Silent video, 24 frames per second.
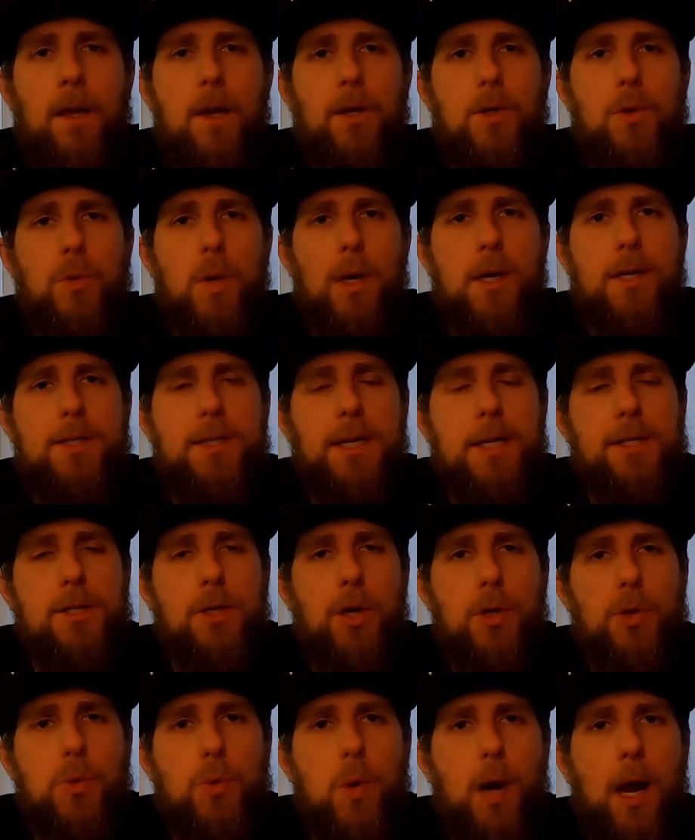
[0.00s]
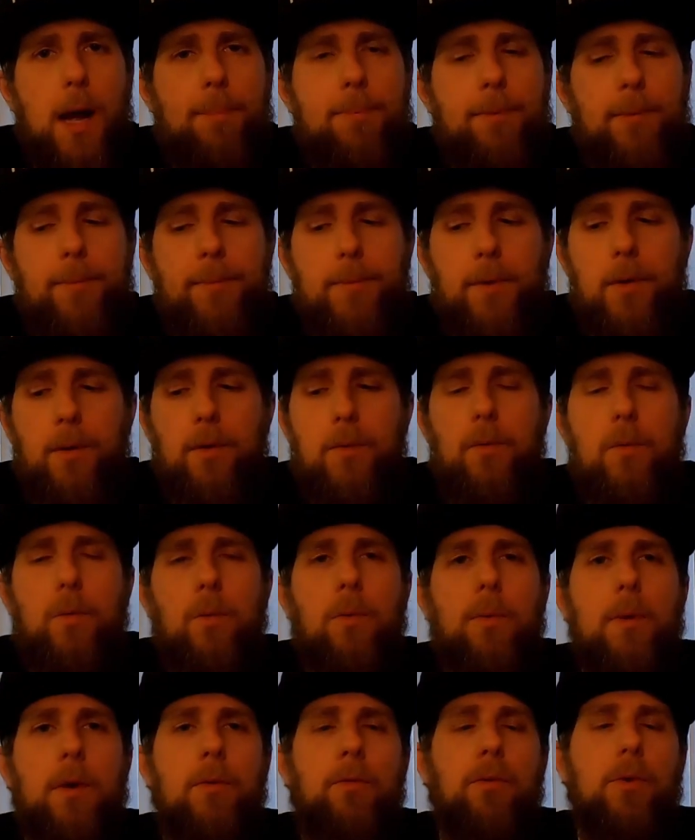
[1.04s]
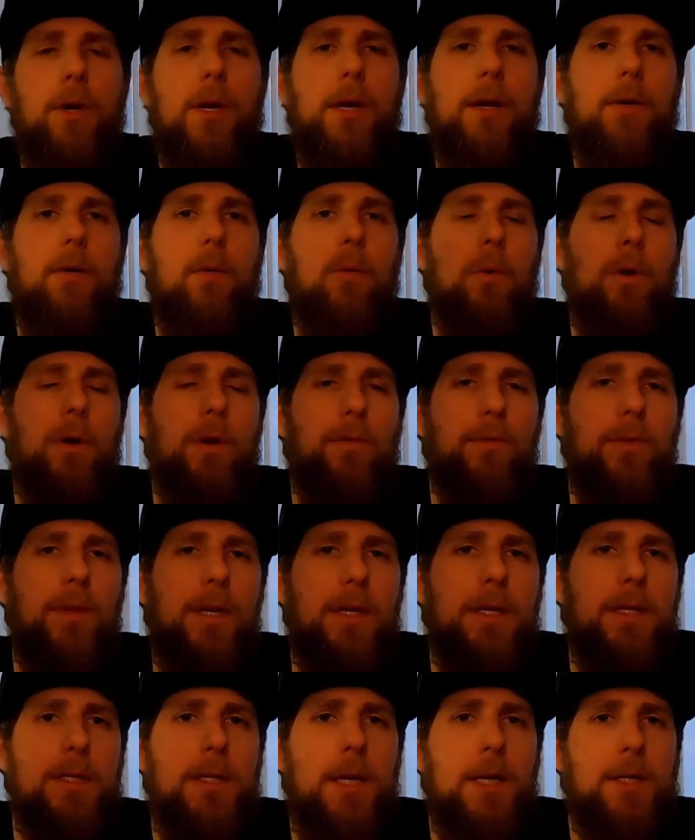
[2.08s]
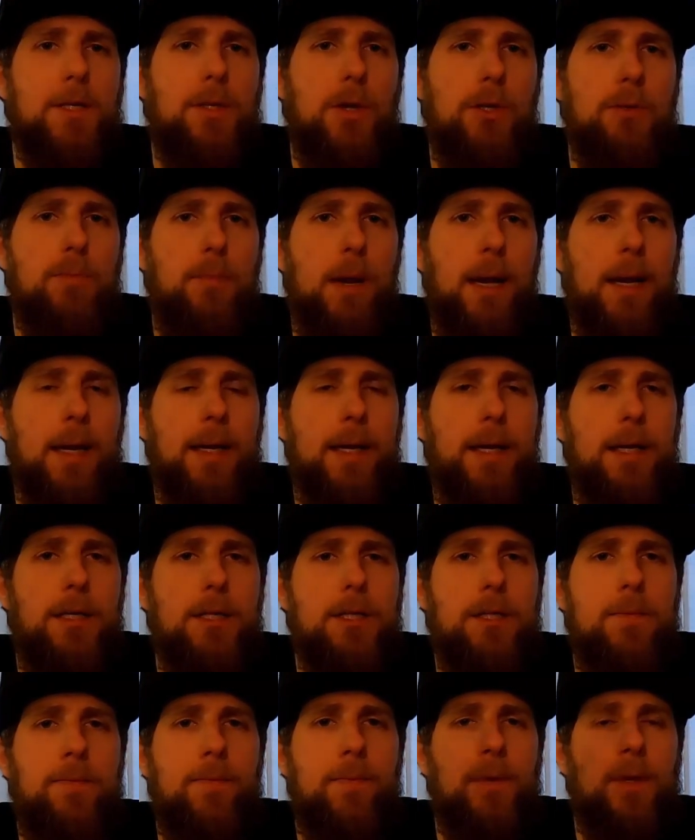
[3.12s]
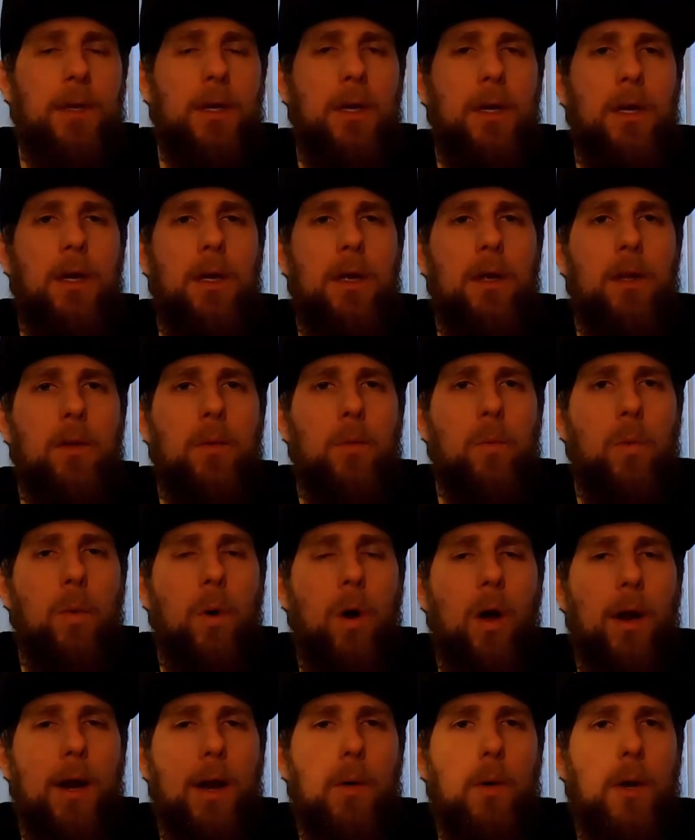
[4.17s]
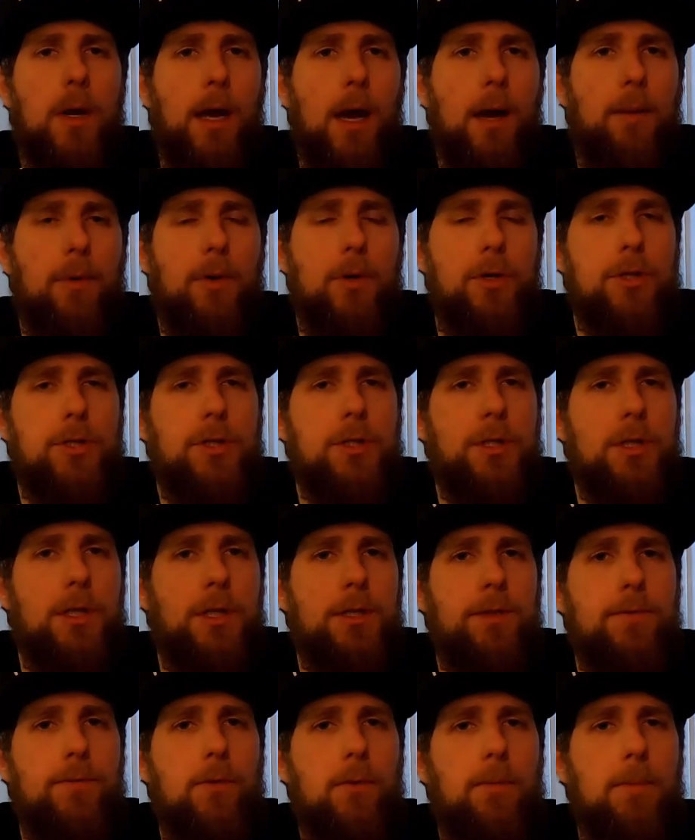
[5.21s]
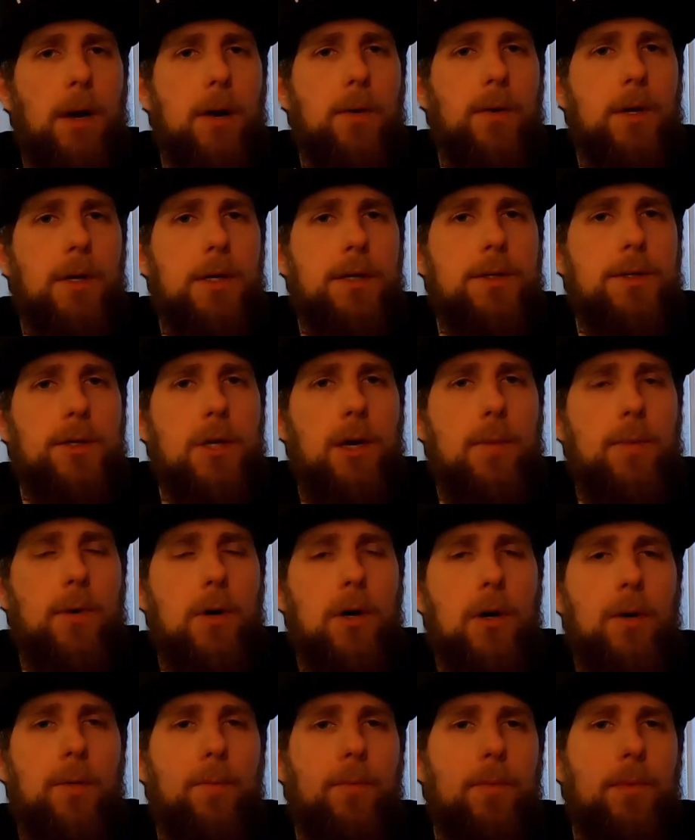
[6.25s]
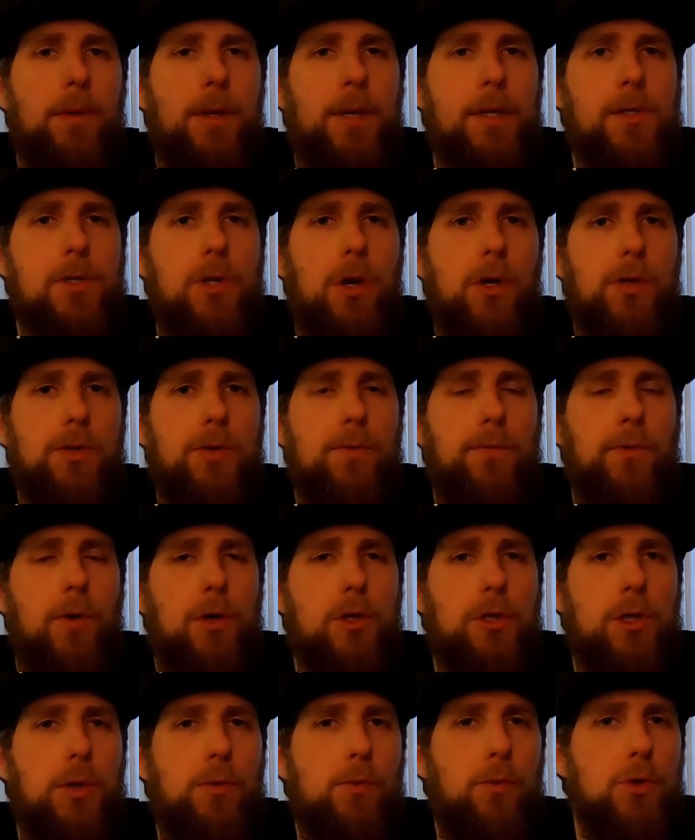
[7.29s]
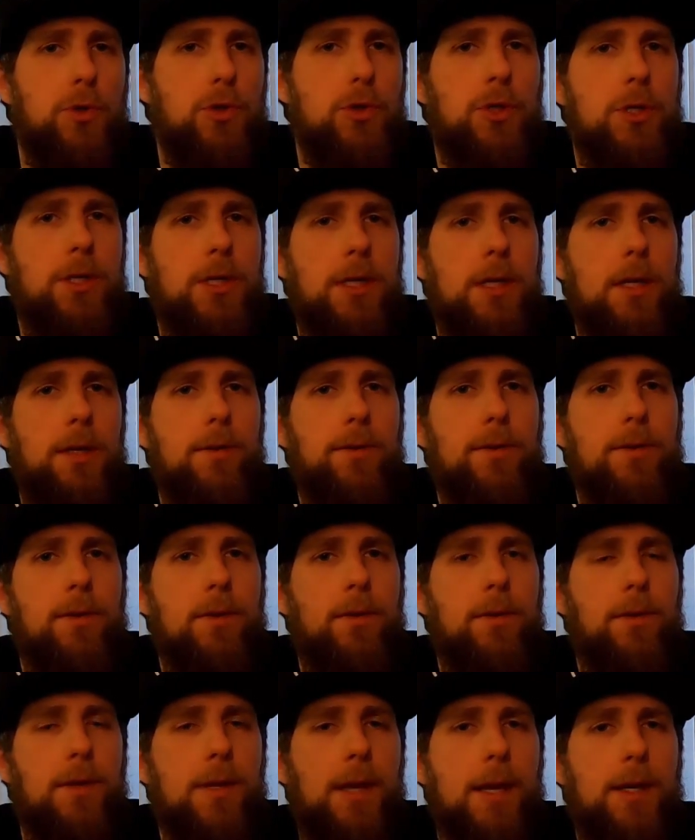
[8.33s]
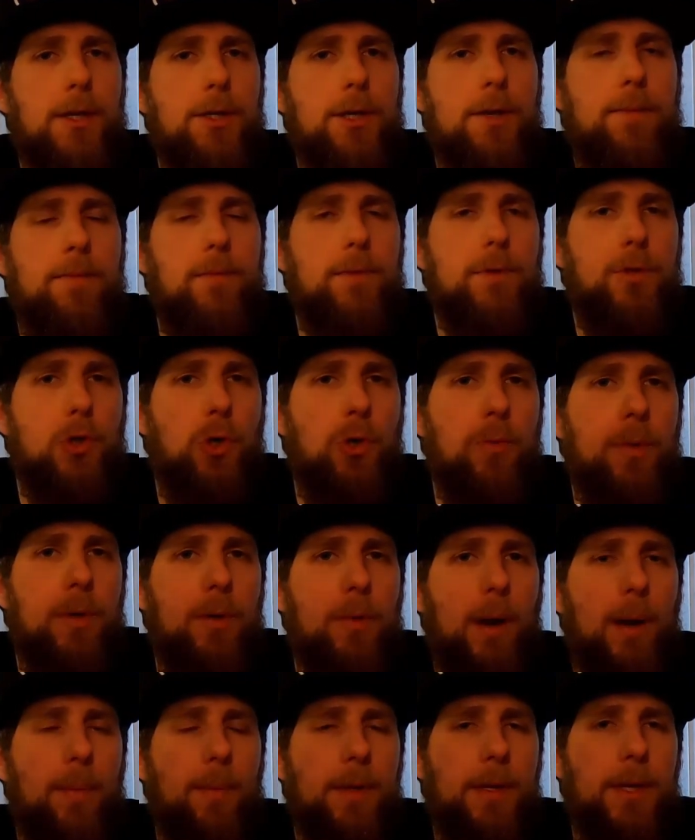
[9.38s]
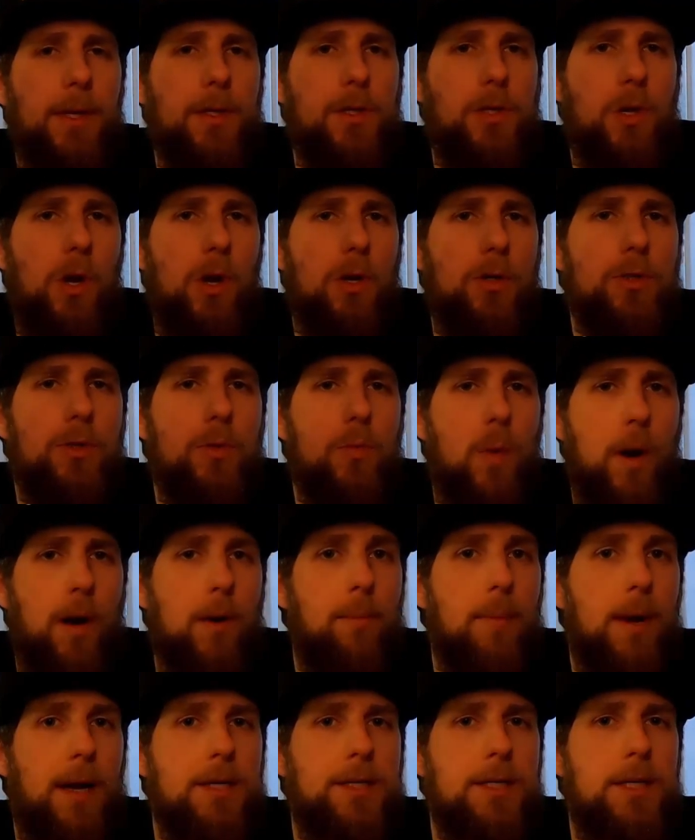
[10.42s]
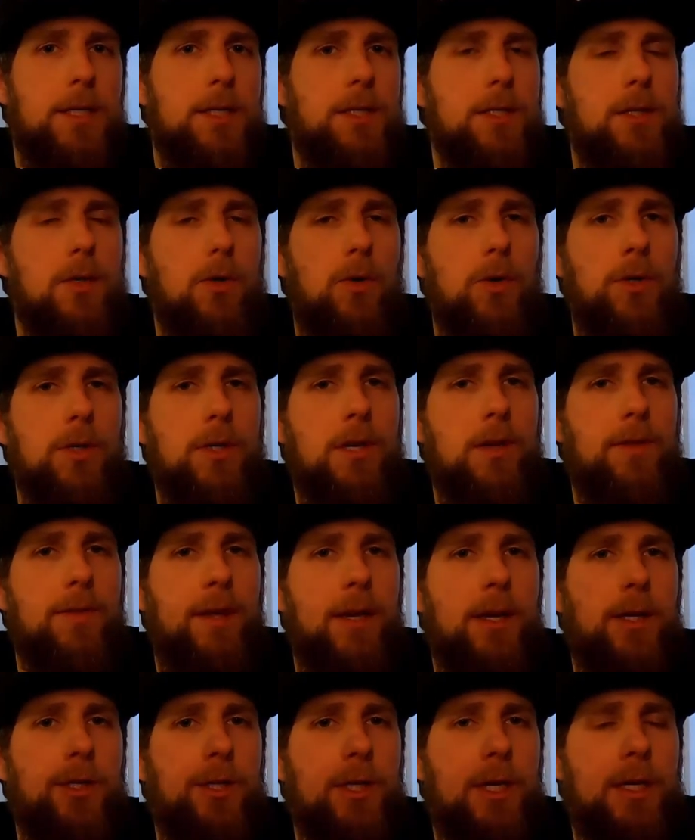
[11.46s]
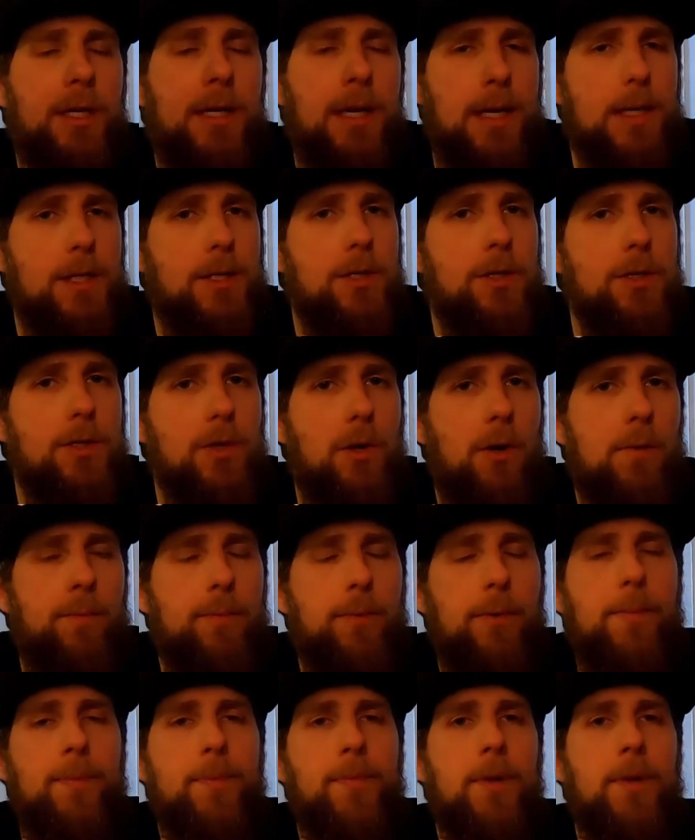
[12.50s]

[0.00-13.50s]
As well as the exhaust wrap, we'll be running one of these exhaust blankets. On our car, because it's a front mounted turbo, the exhaust unfortunately runs underneath the engine, so we'll be wrapping the exhaust where it passes underneath the engine next to the sump,